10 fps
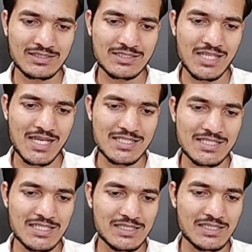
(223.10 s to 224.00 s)

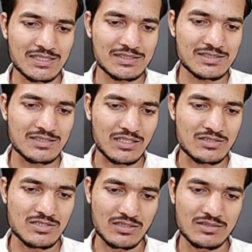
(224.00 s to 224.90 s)
tiny little
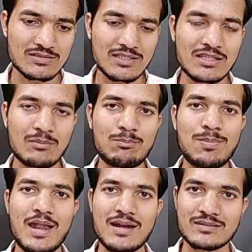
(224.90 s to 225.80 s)
structures in the
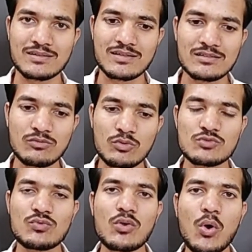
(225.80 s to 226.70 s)
plant cells, which
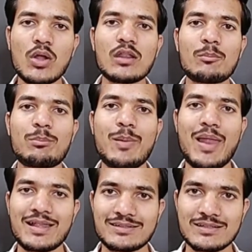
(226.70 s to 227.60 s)
we call
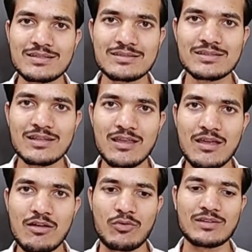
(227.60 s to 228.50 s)
plasters.
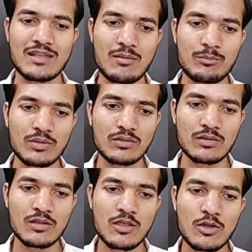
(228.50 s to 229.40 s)
For example,
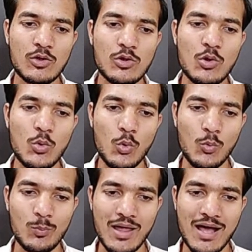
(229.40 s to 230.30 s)

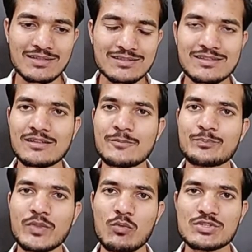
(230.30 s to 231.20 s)
chloroplasts,
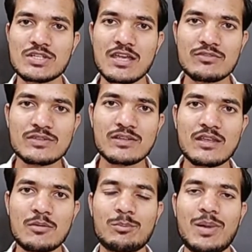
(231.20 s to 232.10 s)
which gives
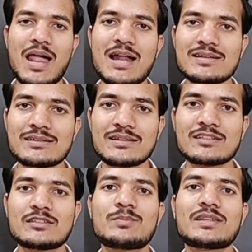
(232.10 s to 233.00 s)
plants a
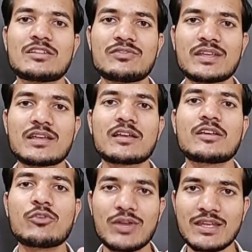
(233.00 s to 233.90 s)
specific
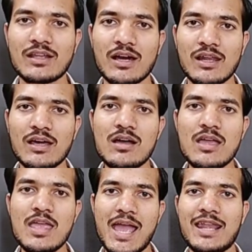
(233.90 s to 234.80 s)
green color
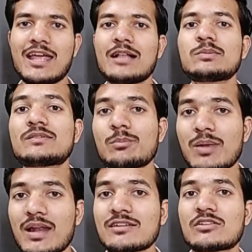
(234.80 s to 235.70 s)
and helps the
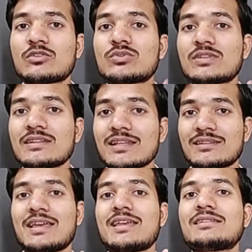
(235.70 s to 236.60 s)
plant to
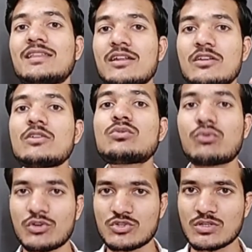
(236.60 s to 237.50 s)
synthesize their
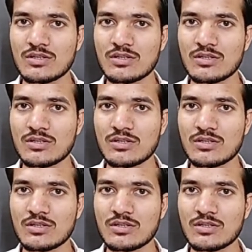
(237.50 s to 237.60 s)
nutrition